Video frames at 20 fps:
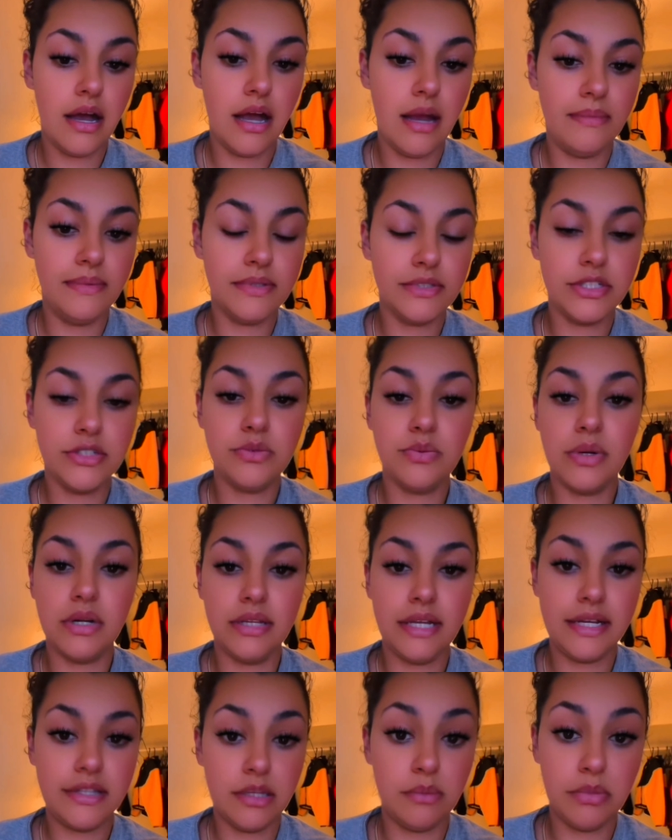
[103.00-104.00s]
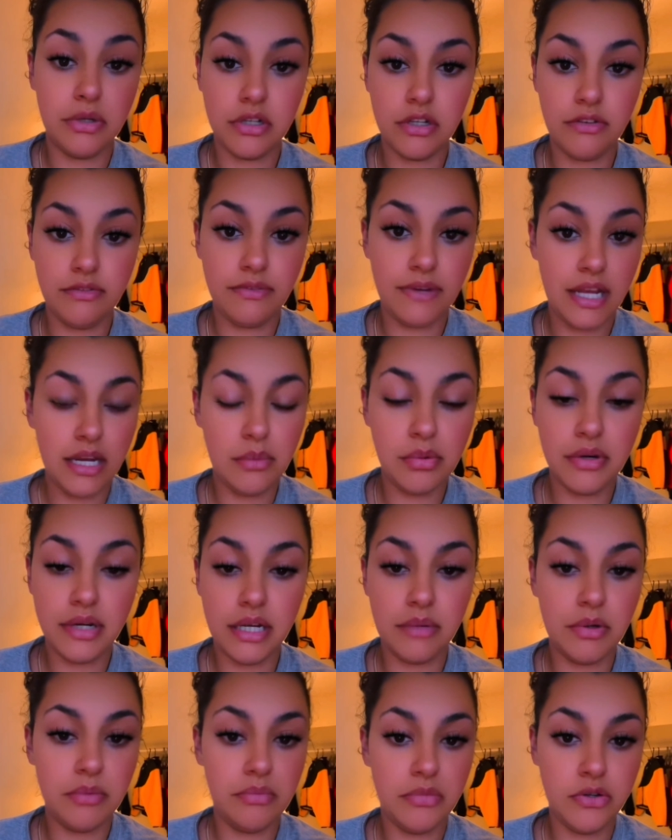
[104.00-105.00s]
This is where like the book of Abraham
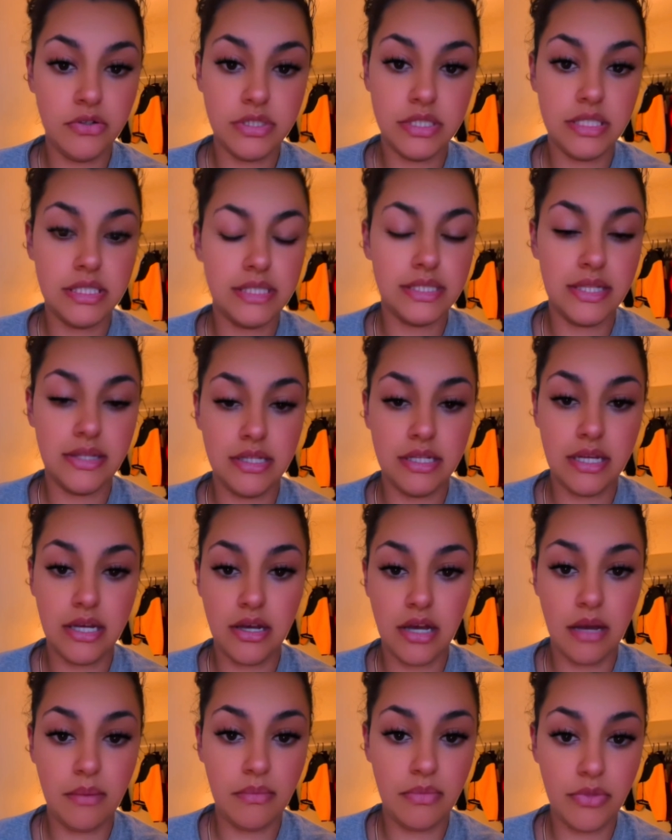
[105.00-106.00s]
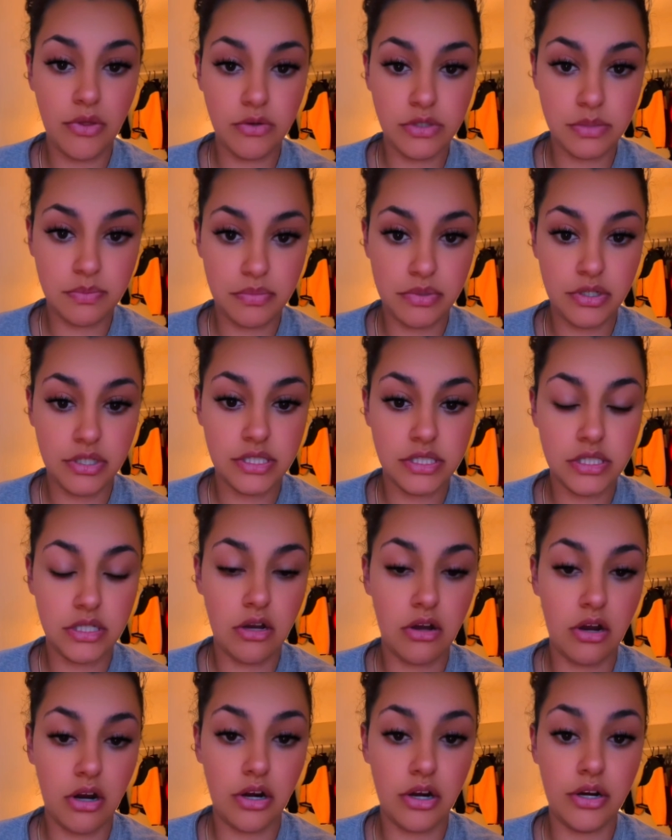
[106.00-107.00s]
and Moses and those books
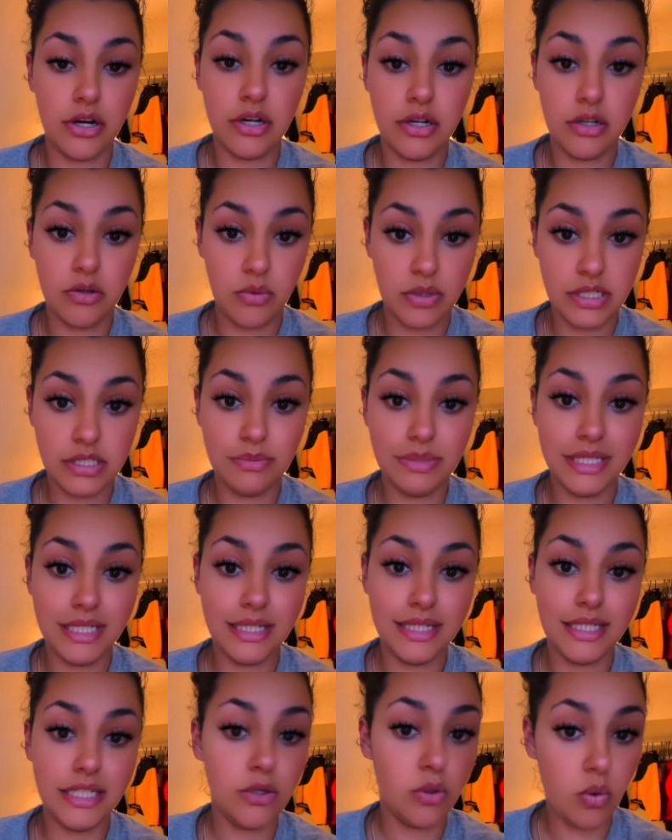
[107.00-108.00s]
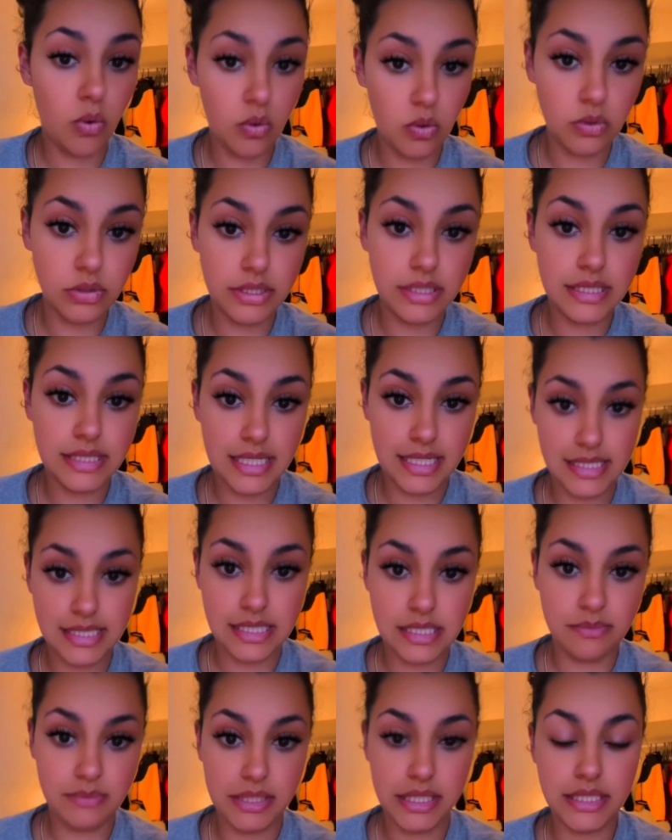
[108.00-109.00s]
are going to be in the Old
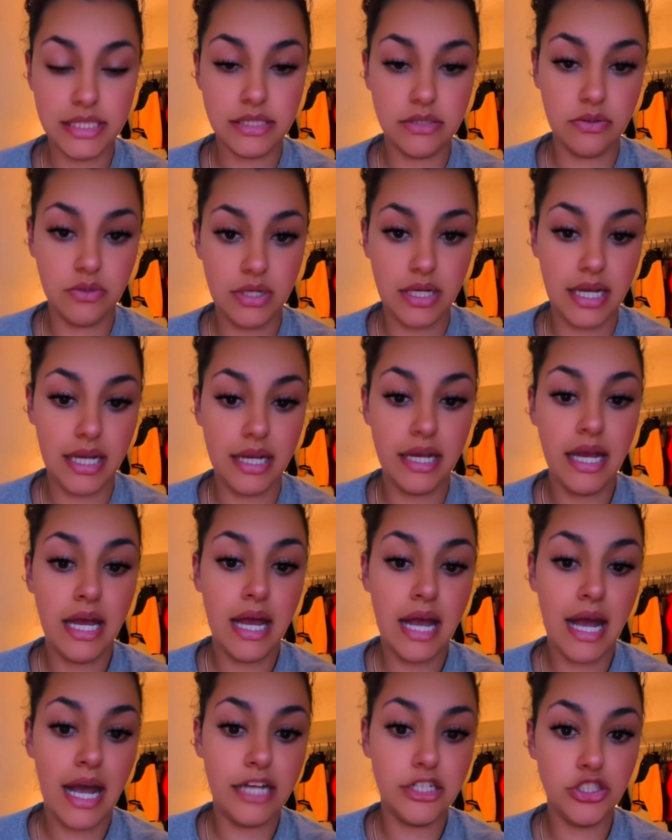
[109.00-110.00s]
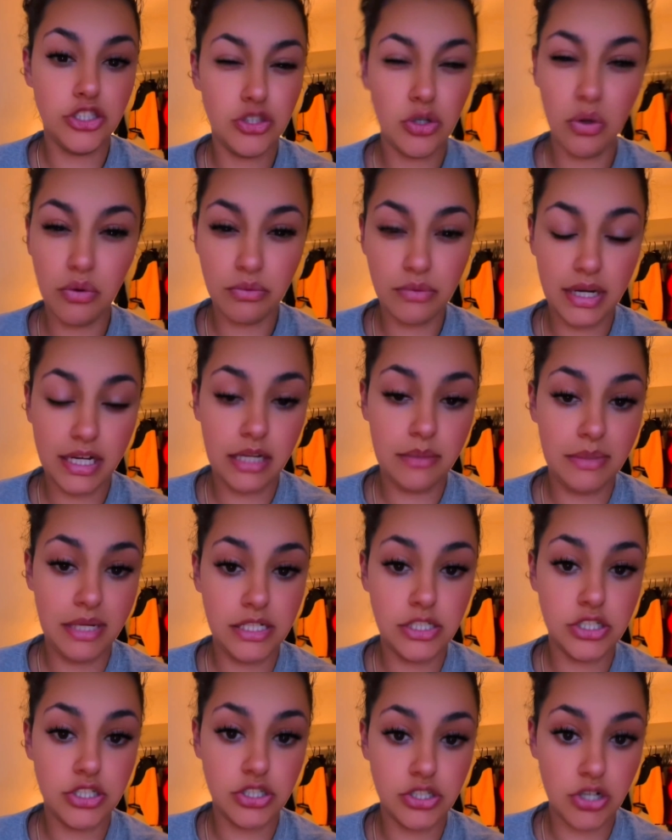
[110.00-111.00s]
Testament, okay? I don't recommend
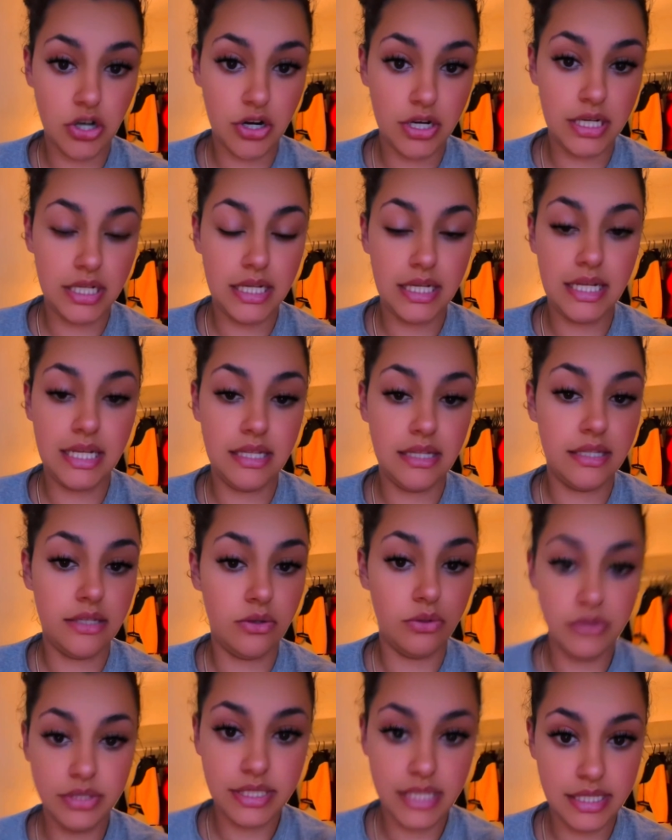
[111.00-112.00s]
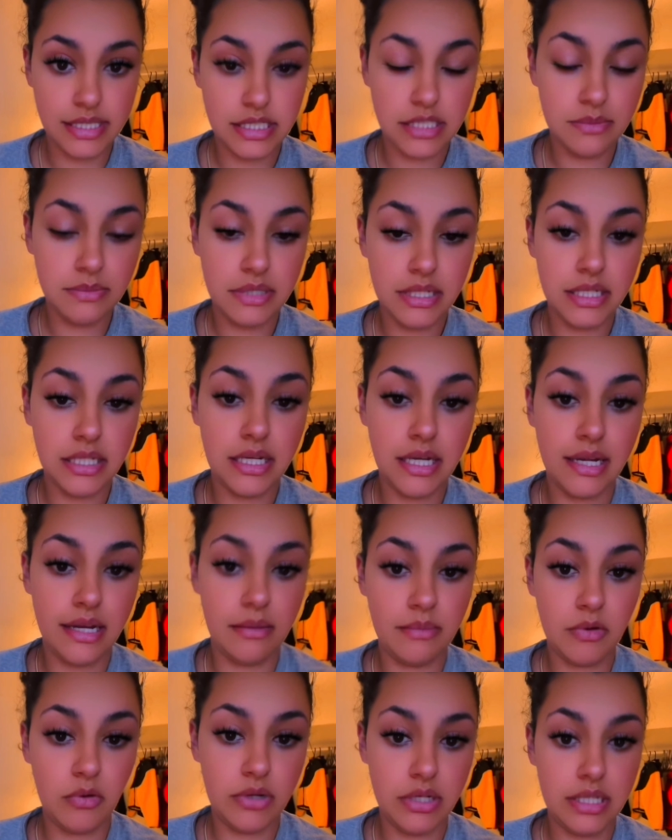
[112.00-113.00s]
starting in the Old Testament, and
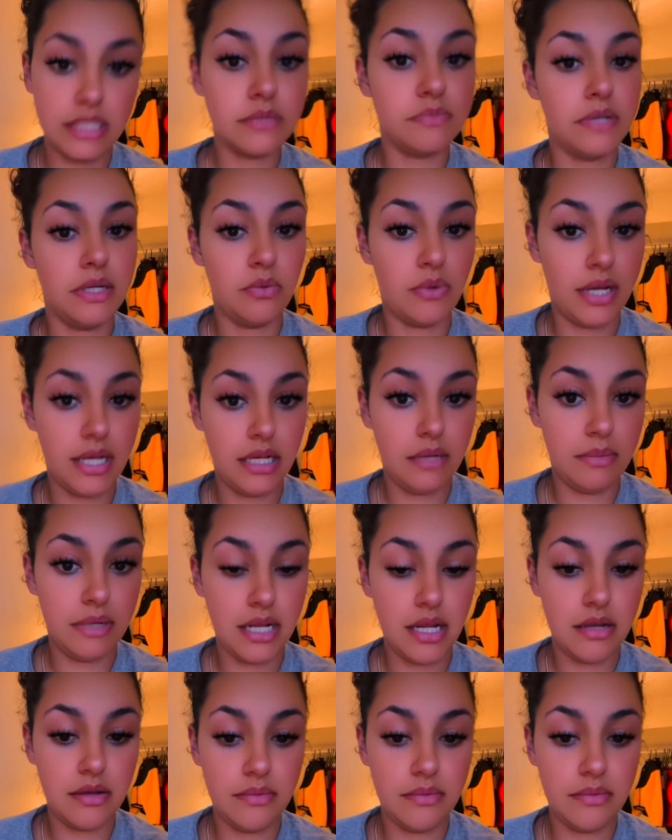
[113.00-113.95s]
I'm going to explain why in a minute.